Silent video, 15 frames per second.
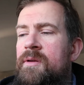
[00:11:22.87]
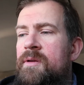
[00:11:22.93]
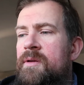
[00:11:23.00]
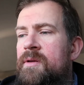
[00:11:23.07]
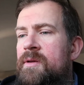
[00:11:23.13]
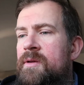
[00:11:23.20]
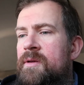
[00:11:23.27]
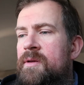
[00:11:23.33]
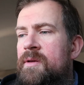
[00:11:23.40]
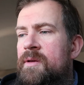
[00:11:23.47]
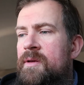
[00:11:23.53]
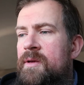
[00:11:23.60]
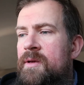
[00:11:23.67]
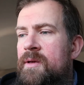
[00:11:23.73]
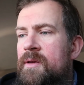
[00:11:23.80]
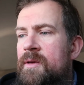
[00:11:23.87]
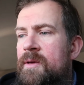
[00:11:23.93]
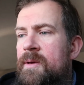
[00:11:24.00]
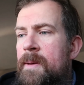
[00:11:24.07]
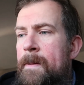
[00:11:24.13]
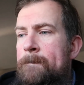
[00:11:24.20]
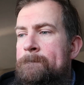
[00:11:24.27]

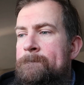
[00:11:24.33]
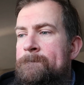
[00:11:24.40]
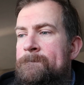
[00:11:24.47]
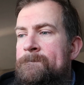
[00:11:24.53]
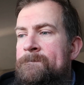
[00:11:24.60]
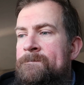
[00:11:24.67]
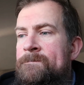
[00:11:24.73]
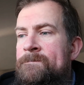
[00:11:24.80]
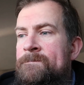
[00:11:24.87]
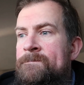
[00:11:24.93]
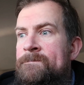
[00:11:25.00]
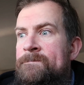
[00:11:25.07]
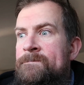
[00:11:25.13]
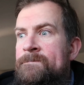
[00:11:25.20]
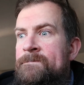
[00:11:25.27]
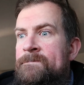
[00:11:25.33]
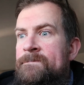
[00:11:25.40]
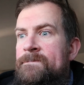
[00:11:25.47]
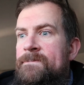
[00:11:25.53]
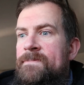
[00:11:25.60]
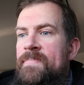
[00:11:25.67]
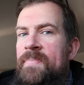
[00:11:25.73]

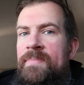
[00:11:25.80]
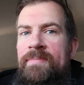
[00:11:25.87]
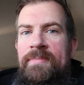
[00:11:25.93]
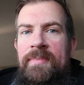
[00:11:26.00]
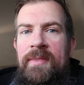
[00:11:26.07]
Nobody speaks.